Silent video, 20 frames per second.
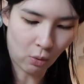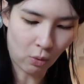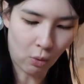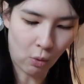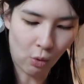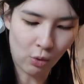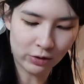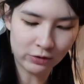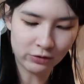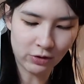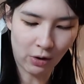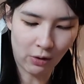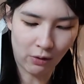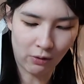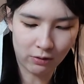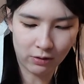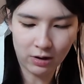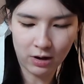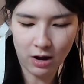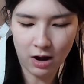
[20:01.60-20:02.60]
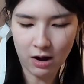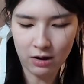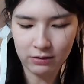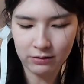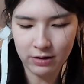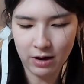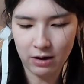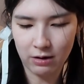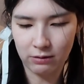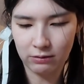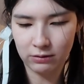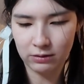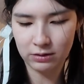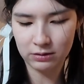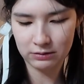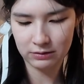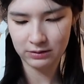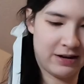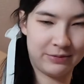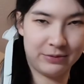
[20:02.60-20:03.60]
Hot dog, hot dog.
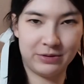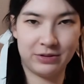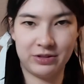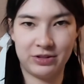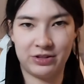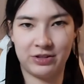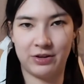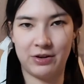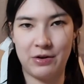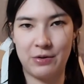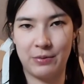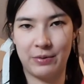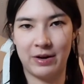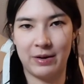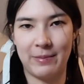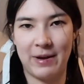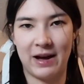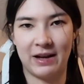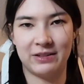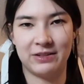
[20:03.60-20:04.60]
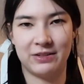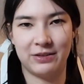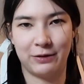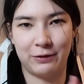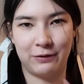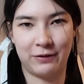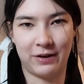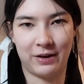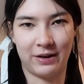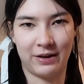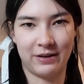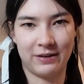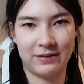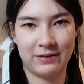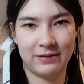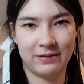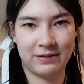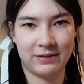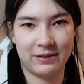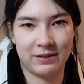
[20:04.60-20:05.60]
I will show you where I'm at so far.
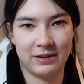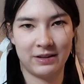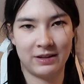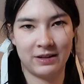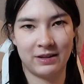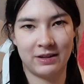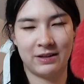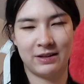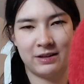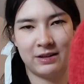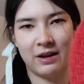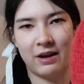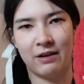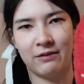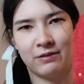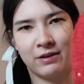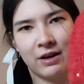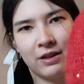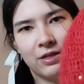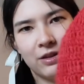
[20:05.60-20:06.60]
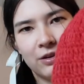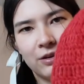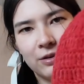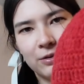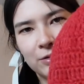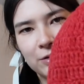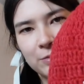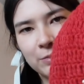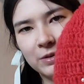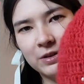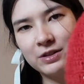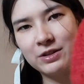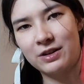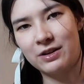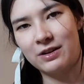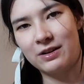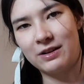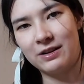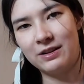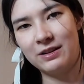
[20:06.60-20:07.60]
I've got the nose bridge
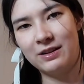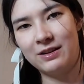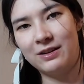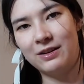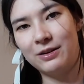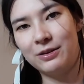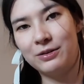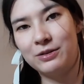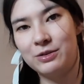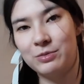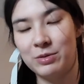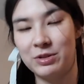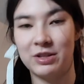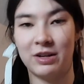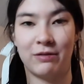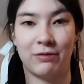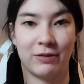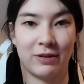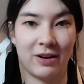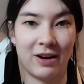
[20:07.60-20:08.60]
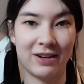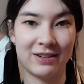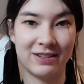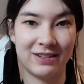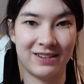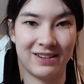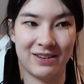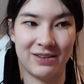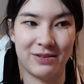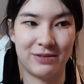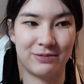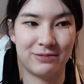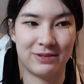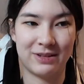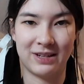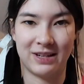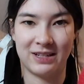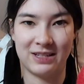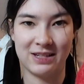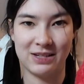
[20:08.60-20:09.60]
on, the nose, which I forgot to do, and
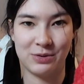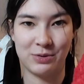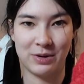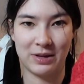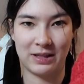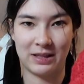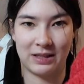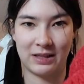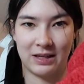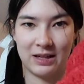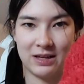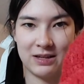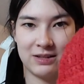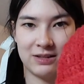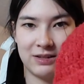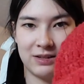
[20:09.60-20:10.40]
I did quickly.